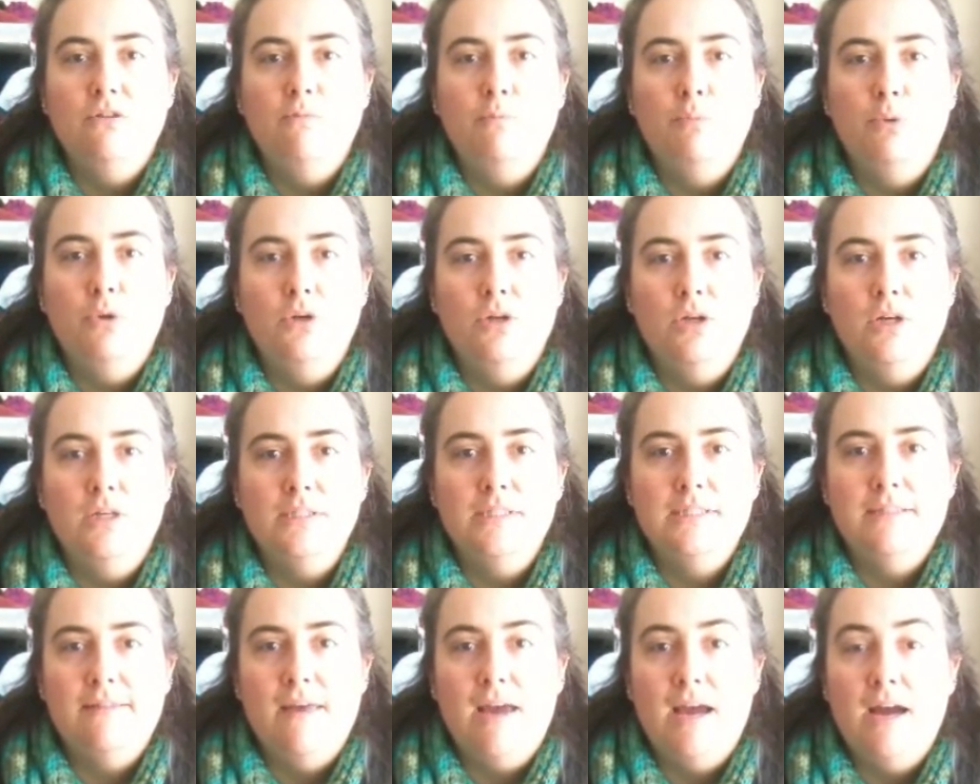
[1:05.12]
of
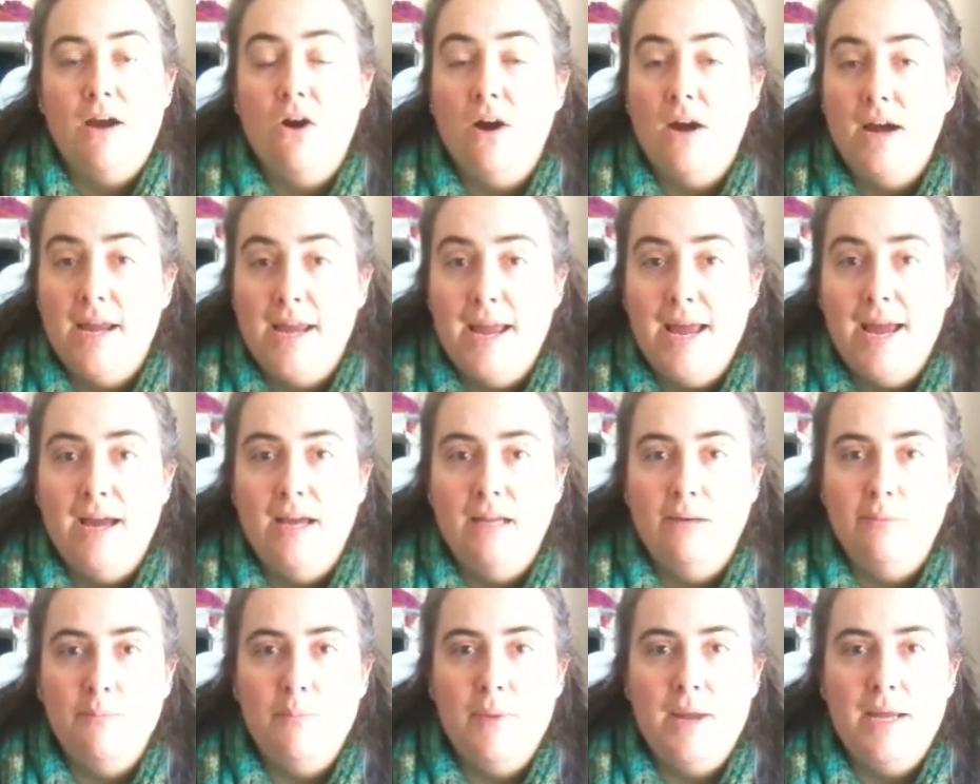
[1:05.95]
product that I
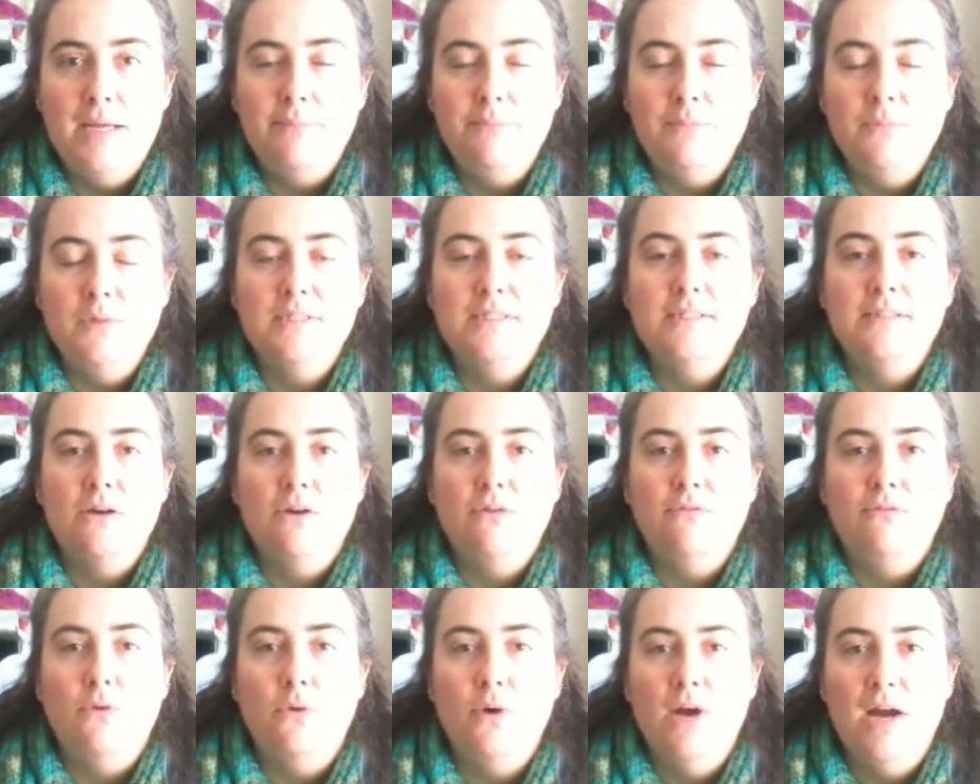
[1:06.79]
hand make
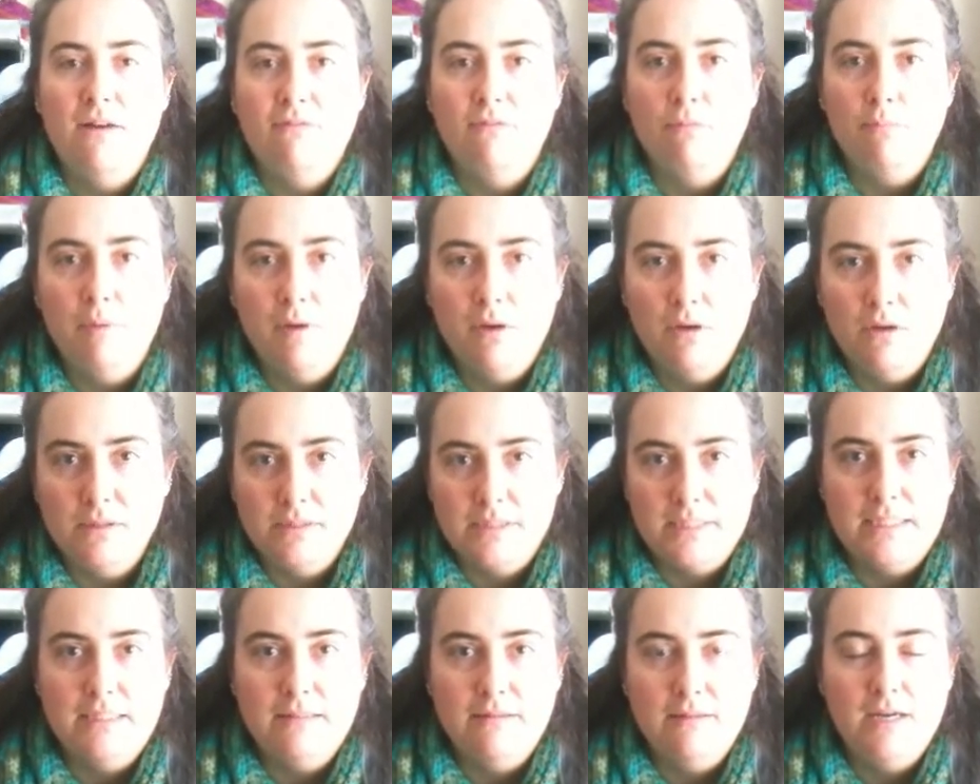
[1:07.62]
myself or have a
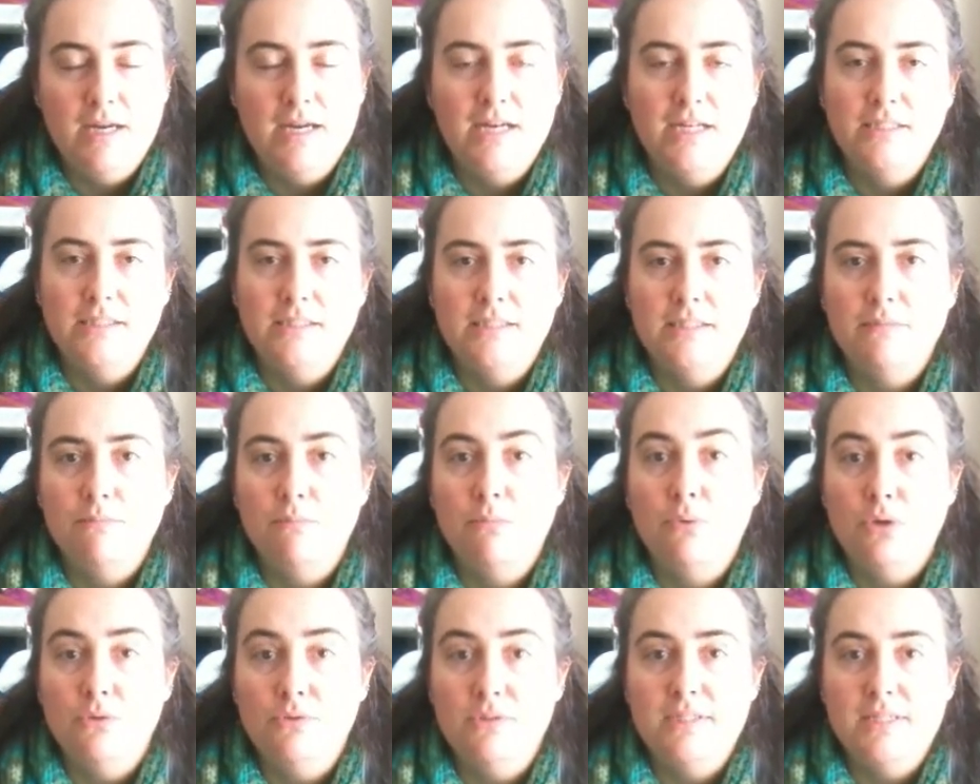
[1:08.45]
part in the hand
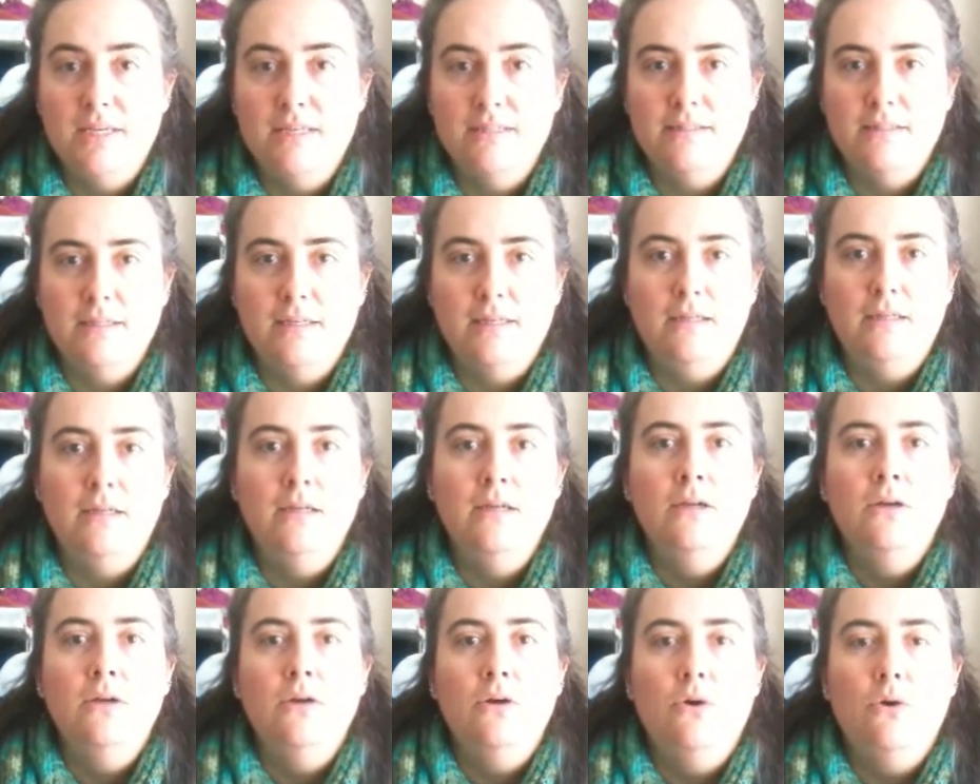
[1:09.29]
processing
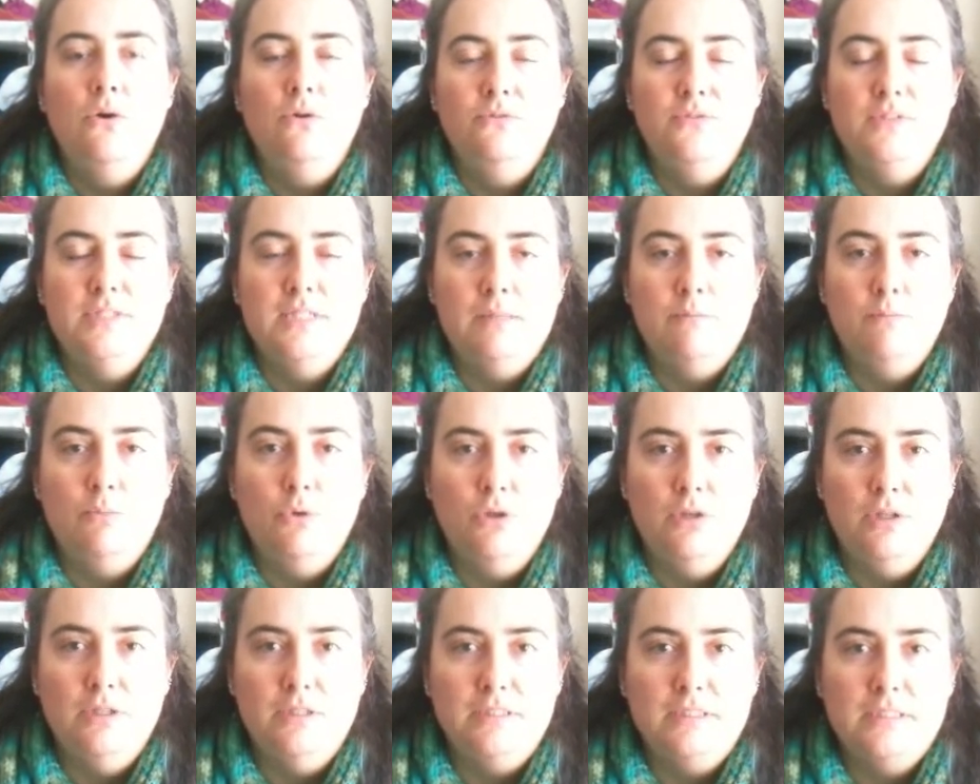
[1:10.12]
of said
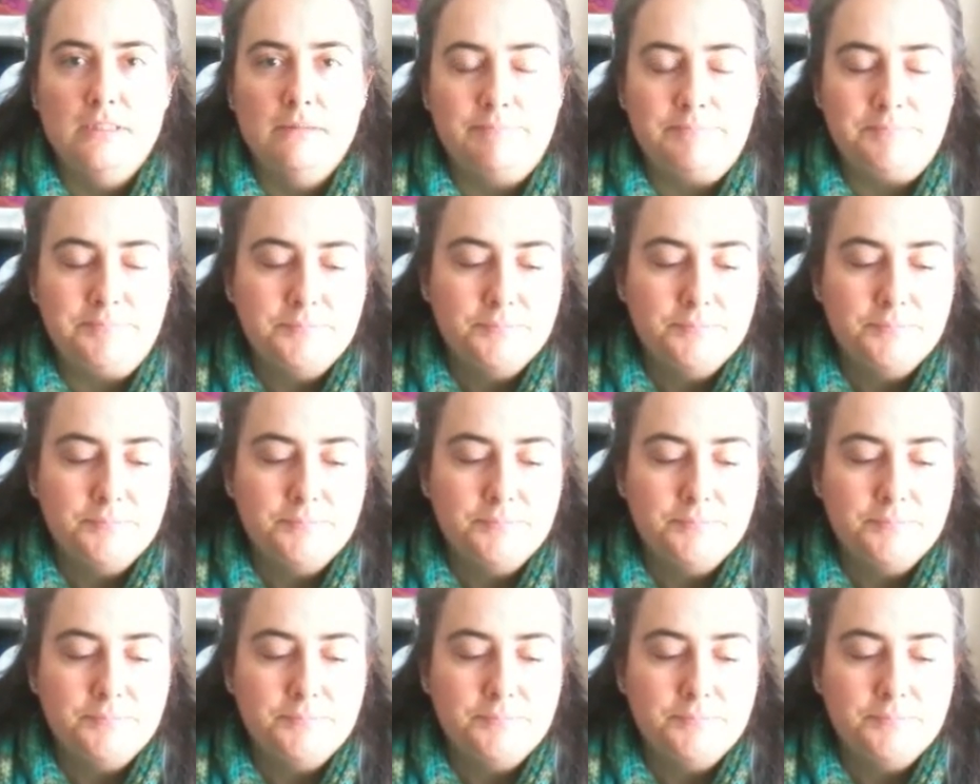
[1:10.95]
product.